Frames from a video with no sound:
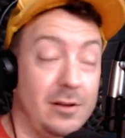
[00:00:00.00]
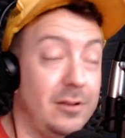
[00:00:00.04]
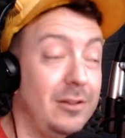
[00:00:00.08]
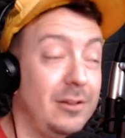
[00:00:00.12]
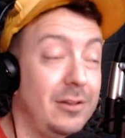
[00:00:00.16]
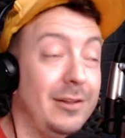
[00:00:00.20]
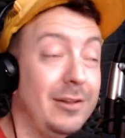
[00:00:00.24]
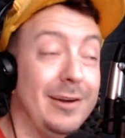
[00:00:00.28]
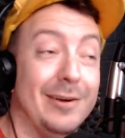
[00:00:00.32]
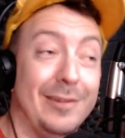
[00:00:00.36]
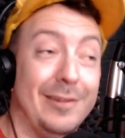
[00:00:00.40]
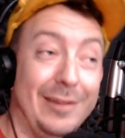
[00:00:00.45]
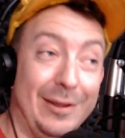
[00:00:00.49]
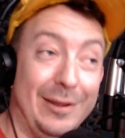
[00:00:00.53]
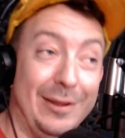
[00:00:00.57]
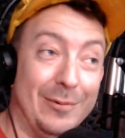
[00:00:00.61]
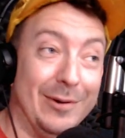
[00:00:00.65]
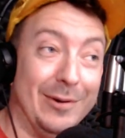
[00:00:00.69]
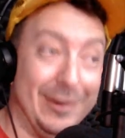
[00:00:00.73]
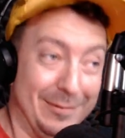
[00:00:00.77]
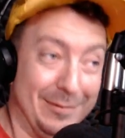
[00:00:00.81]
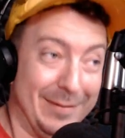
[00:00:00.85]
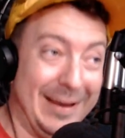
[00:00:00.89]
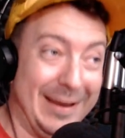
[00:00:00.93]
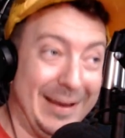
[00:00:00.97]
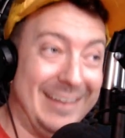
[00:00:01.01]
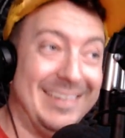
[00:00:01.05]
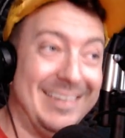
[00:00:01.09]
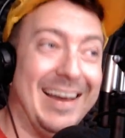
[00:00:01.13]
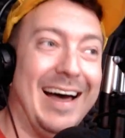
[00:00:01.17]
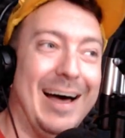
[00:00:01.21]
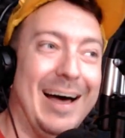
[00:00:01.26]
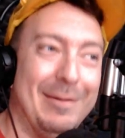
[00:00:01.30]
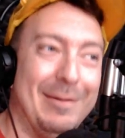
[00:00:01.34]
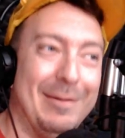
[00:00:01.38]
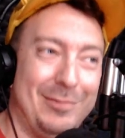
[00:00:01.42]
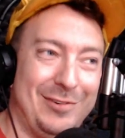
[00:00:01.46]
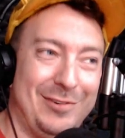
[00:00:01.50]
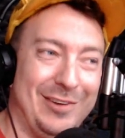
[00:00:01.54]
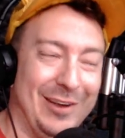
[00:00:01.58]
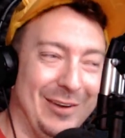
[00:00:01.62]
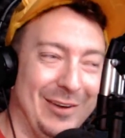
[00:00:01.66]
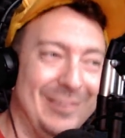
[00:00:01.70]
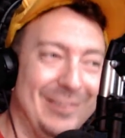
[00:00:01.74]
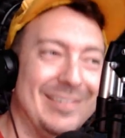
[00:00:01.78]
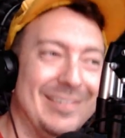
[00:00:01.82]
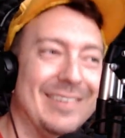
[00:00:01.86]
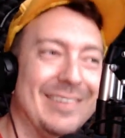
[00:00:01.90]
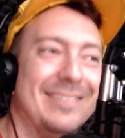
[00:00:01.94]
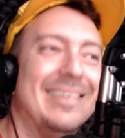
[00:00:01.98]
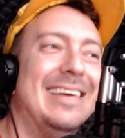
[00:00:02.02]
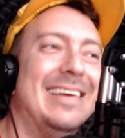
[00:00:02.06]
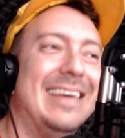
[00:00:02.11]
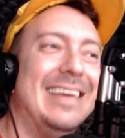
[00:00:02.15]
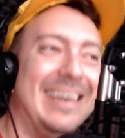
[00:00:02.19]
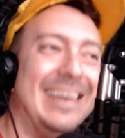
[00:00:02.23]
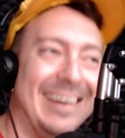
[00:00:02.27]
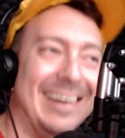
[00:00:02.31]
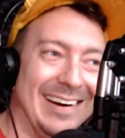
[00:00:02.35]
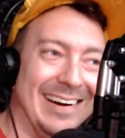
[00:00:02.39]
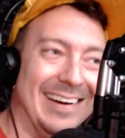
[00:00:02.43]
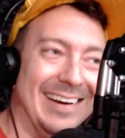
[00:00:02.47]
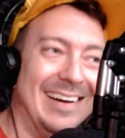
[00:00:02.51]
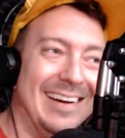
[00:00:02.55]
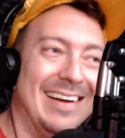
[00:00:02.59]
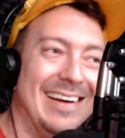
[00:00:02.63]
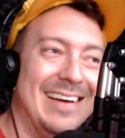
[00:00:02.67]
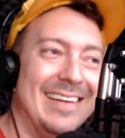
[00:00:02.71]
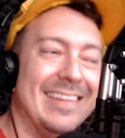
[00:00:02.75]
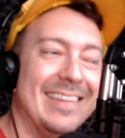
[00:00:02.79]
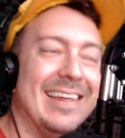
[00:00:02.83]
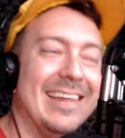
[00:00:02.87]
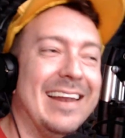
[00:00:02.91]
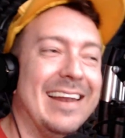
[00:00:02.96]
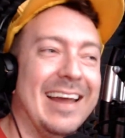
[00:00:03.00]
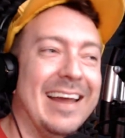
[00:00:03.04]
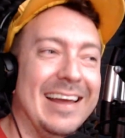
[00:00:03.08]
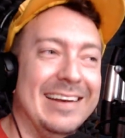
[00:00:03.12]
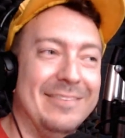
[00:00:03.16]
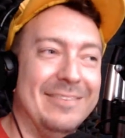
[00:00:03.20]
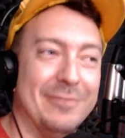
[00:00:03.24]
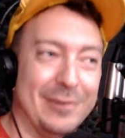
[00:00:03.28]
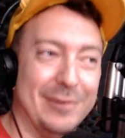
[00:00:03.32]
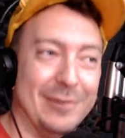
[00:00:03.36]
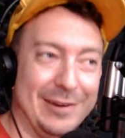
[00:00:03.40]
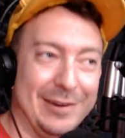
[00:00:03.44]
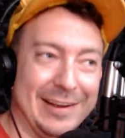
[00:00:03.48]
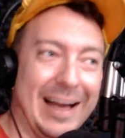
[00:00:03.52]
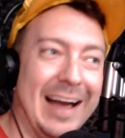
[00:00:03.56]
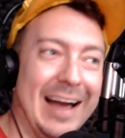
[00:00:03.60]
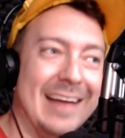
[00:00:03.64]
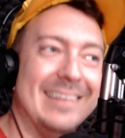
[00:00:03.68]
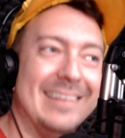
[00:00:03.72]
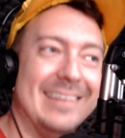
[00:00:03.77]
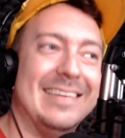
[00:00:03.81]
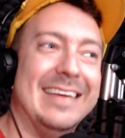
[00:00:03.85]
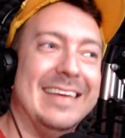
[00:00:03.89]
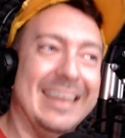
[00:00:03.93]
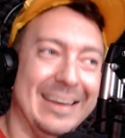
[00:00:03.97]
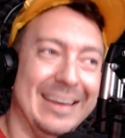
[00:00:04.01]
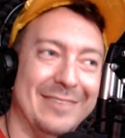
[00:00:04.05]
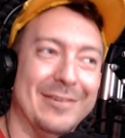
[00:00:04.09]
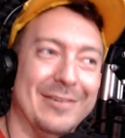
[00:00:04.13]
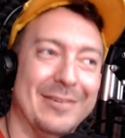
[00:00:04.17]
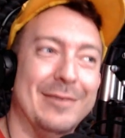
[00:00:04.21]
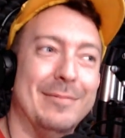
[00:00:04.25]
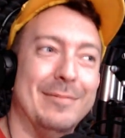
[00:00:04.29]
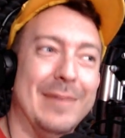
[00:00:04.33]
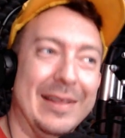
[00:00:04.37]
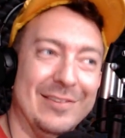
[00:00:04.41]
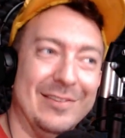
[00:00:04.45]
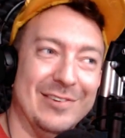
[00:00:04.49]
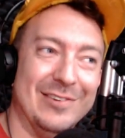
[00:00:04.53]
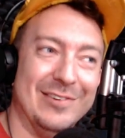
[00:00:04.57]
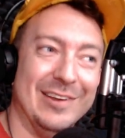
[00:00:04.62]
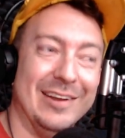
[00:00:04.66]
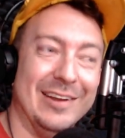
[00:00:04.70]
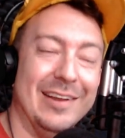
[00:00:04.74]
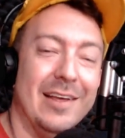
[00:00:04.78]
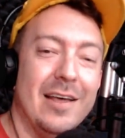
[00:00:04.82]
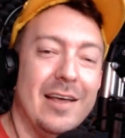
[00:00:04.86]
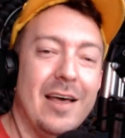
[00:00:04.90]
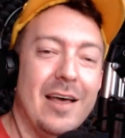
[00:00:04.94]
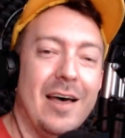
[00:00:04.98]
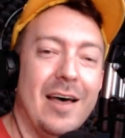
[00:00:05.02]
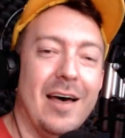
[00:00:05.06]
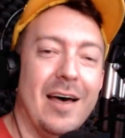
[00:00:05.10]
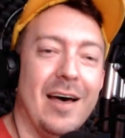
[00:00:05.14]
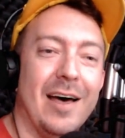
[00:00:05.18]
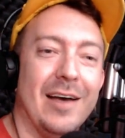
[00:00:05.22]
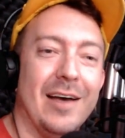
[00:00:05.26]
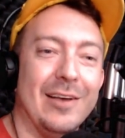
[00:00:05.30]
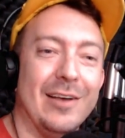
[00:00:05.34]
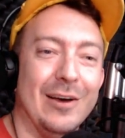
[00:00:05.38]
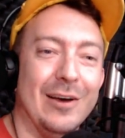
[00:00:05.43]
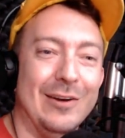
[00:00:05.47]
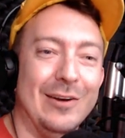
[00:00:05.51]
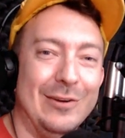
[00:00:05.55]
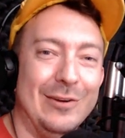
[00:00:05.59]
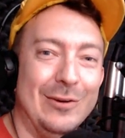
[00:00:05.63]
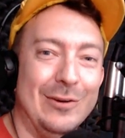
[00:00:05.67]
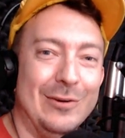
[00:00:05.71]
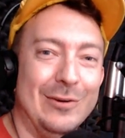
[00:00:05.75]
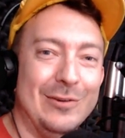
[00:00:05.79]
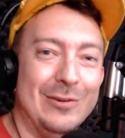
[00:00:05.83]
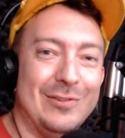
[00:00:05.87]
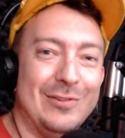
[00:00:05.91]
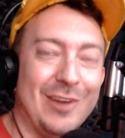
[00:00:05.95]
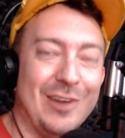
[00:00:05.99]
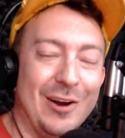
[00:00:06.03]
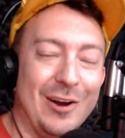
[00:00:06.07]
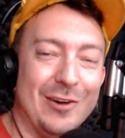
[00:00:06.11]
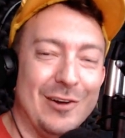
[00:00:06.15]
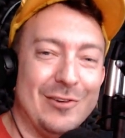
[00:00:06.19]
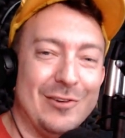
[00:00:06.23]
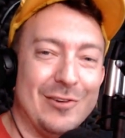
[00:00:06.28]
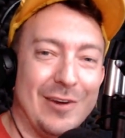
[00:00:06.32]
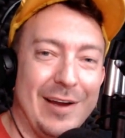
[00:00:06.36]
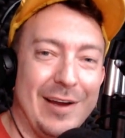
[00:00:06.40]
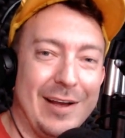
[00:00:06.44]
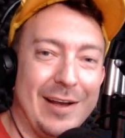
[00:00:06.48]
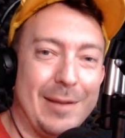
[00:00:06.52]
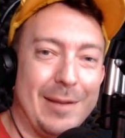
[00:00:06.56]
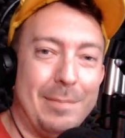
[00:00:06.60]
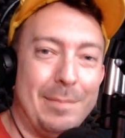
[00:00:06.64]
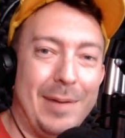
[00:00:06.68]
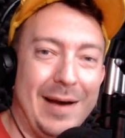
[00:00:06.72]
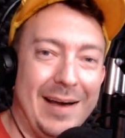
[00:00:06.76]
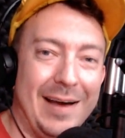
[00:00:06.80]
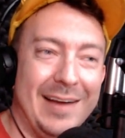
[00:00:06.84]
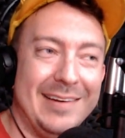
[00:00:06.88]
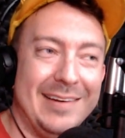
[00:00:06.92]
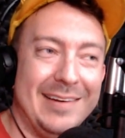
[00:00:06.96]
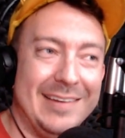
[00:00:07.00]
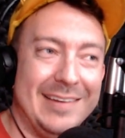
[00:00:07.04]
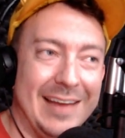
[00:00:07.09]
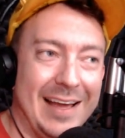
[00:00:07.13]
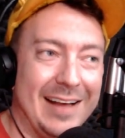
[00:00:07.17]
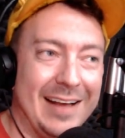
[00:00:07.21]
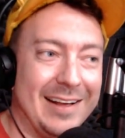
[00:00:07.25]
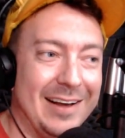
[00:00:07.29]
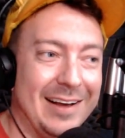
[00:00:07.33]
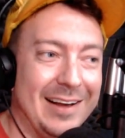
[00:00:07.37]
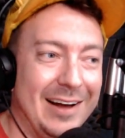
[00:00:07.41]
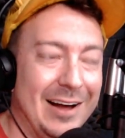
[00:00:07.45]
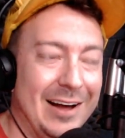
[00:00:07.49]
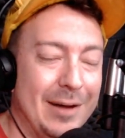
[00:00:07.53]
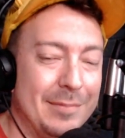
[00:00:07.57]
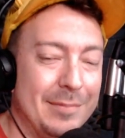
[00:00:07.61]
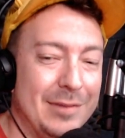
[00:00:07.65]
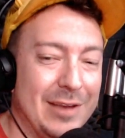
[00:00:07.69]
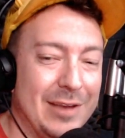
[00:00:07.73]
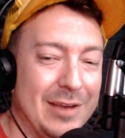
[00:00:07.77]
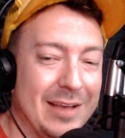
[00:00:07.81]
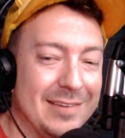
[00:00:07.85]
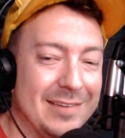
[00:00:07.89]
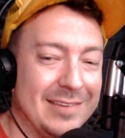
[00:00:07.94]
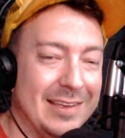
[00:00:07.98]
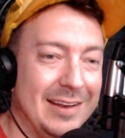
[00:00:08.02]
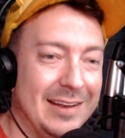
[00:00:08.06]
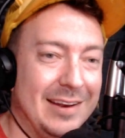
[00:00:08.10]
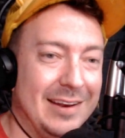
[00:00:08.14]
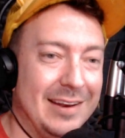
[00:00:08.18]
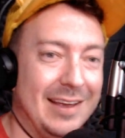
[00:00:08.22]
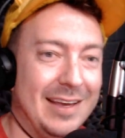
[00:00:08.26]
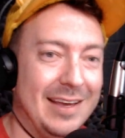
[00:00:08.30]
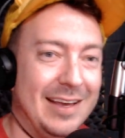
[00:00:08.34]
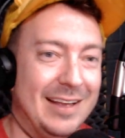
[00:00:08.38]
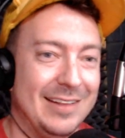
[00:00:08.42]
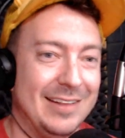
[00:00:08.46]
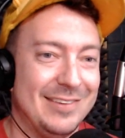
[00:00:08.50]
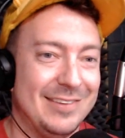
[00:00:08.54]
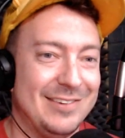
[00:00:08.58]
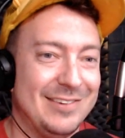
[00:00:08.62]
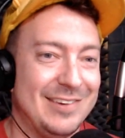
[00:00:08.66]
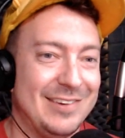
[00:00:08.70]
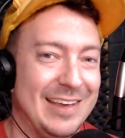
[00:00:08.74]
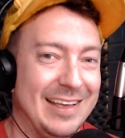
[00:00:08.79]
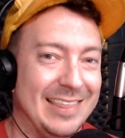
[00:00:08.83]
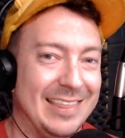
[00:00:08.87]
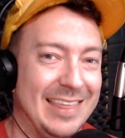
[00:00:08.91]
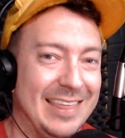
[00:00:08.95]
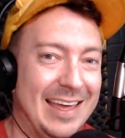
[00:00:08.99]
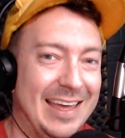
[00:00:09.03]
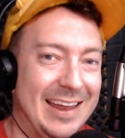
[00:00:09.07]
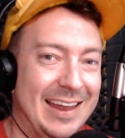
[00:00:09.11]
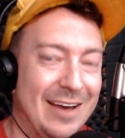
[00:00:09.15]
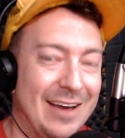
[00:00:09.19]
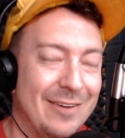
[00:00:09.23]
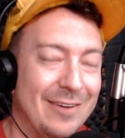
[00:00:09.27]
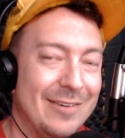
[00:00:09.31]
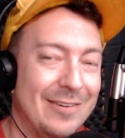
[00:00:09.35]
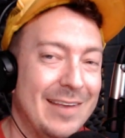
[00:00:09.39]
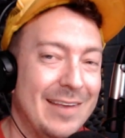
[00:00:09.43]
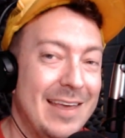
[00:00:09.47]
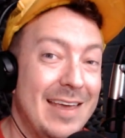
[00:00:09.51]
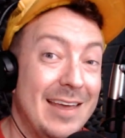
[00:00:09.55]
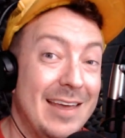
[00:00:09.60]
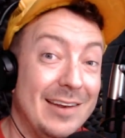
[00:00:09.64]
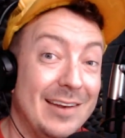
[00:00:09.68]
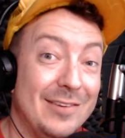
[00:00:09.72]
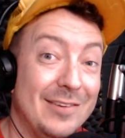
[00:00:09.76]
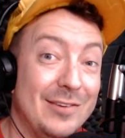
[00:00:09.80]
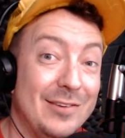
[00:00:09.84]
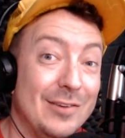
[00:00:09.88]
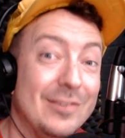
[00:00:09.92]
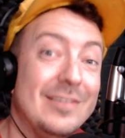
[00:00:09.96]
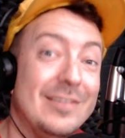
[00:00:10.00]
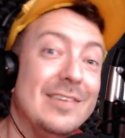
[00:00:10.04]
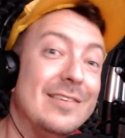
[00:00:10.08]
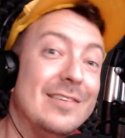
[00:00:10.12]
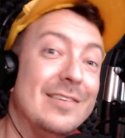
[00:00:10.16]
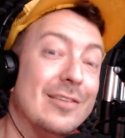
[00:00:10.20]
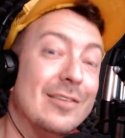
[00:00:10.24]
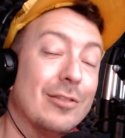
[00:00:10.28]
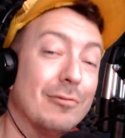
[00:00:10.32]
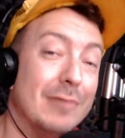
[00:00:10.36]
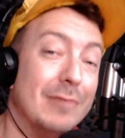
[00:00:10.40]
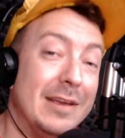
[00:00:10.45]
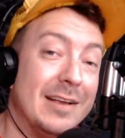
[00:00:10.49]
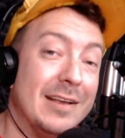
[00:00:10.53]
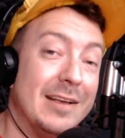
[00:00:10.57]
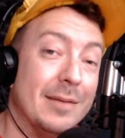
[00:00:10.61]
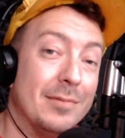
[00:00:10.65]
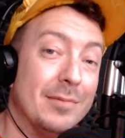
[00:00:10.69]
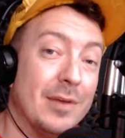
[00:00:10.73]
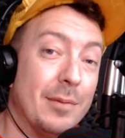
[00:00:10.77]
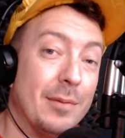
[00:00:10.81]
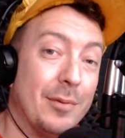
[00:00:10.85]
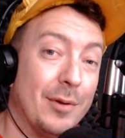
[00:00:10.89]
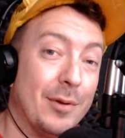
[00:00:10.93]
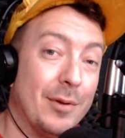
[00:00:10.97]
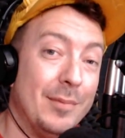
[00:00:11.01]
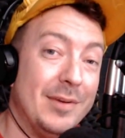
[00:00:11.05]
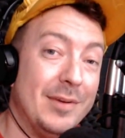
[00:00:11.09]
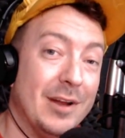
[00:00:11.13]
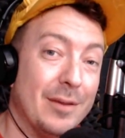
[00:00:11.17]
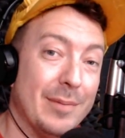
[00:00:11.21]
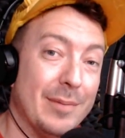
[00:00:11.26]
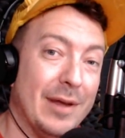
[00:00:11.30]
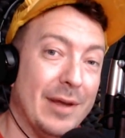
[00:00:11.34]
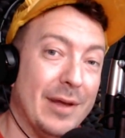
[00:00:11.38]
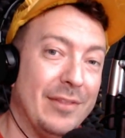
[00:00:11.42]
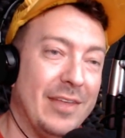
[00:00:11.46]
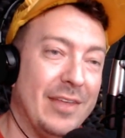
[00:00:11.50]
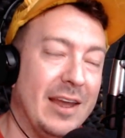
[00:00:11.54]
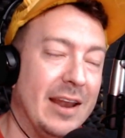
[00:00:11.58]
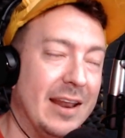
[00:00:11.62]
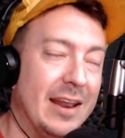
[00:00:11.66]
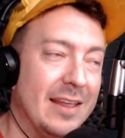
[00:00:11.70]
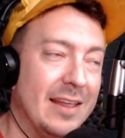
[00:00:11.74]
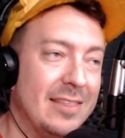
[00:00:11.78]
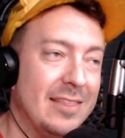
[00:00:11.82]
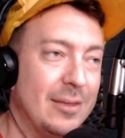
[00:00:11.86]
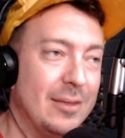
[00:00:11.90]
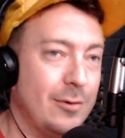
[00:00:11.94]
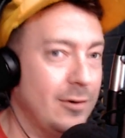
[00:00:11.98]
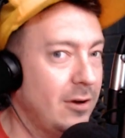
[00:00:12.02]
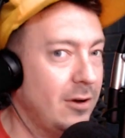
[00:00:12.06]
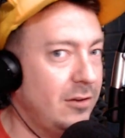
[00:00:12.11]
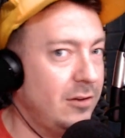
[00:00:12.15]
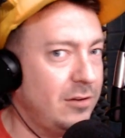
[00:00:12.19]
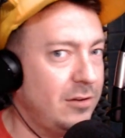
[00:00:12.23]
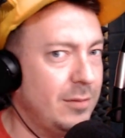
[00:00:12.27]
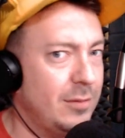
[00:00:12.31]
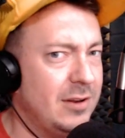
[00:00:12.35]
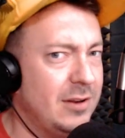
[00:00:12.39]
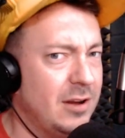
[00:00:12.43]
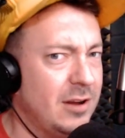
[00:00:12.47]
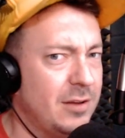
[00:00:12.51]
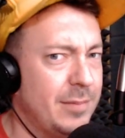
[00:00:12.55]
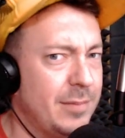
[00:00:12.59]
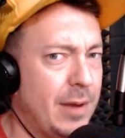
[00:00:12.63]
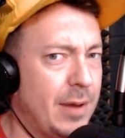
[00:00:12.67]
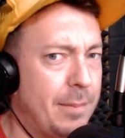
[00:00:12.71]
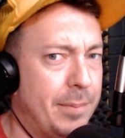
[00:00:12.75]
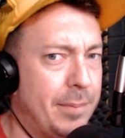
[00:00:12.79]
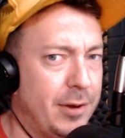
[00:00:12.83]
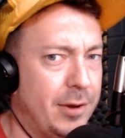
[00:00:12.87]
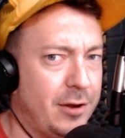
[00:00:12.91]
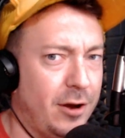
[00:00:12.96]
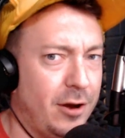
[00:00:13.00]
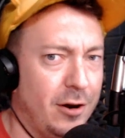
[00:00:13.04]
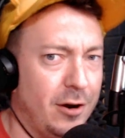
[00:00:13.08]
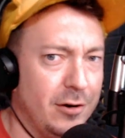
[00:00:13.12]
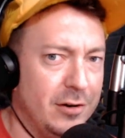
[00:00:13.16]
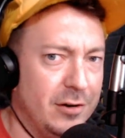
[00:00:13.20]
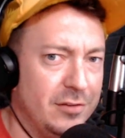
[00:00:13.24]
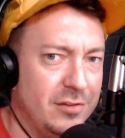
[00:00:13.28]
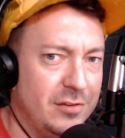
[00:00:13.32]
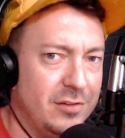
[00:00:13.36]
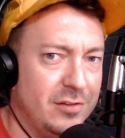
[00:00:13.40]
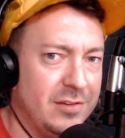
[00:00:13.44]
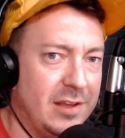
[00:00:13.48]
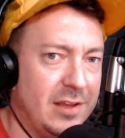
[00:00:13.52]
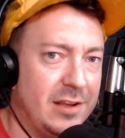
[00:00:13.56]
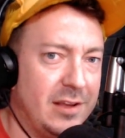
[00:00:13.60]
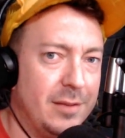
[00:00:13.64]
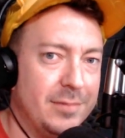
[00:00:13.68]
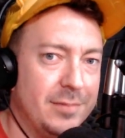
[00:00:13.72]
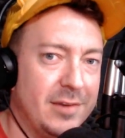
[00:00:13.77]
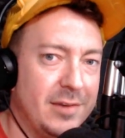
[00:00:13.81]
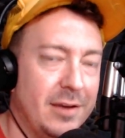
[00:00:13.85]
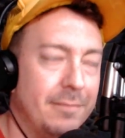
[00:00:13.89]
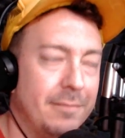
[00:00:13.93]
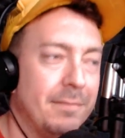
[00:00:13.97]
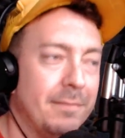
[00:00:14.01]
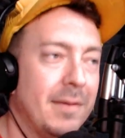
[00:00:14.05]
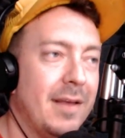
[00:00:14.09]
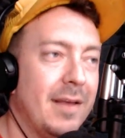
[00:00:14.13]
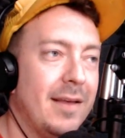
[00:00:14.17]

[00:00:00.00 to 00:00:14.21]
clearly one of my top shows of the year that I forgot to even mention. Go to StarTrekPod.com. You guys can check that out. And as soon as season 3 comes up, we're going to be talking about that. And I think we're also going to be talking about Picard as soon as that comes out.